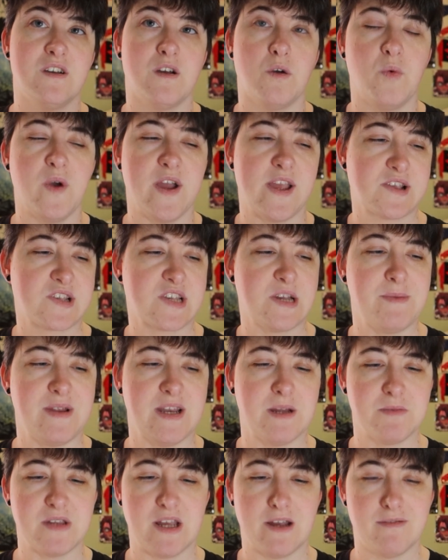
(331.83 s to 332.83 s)
Which, I
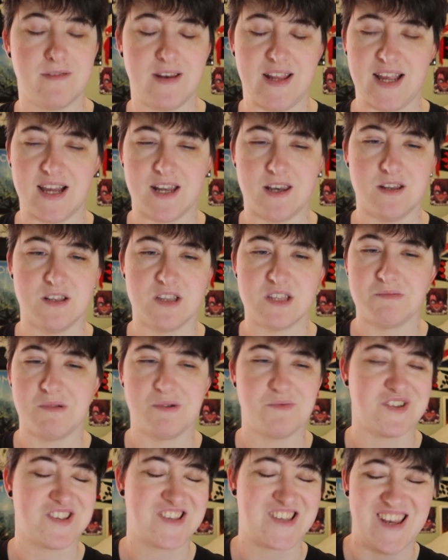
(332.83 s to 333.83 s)
mean, I'm definitely adding it to
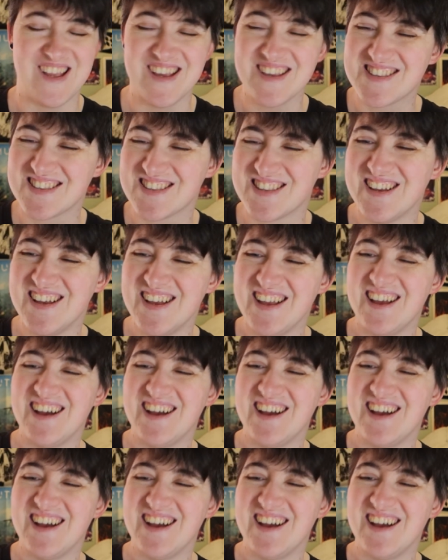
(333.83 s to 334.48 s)
my wishlist.